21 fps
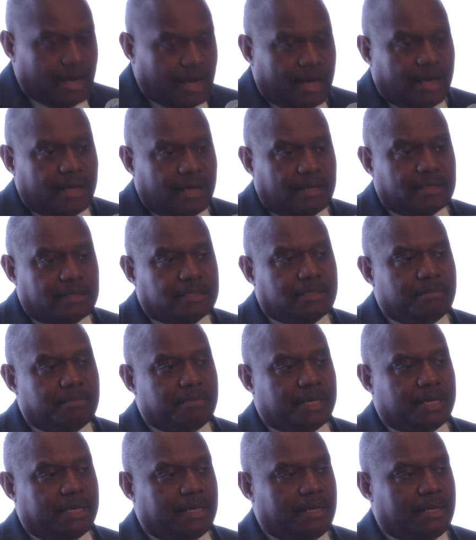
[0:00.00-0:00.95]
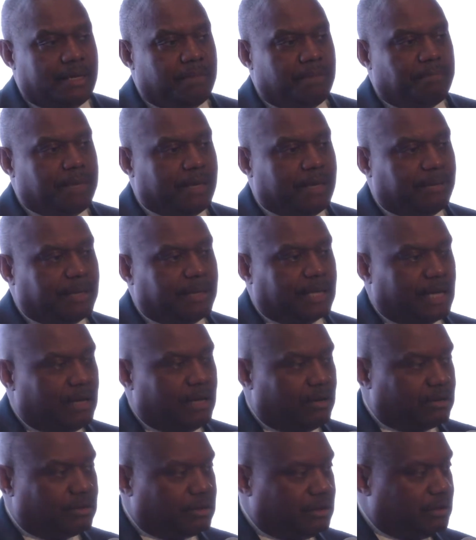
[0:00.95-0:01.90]
And it's the many public
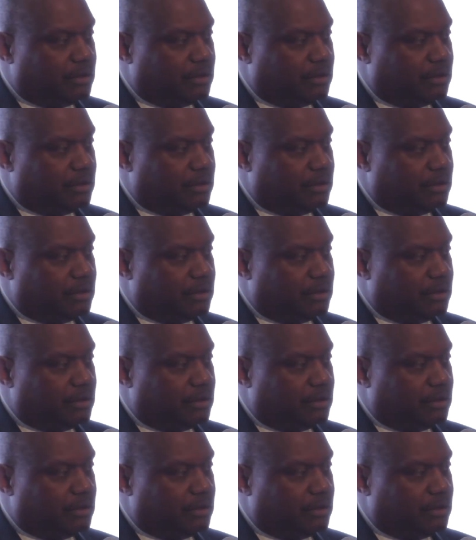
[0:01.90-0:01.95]
health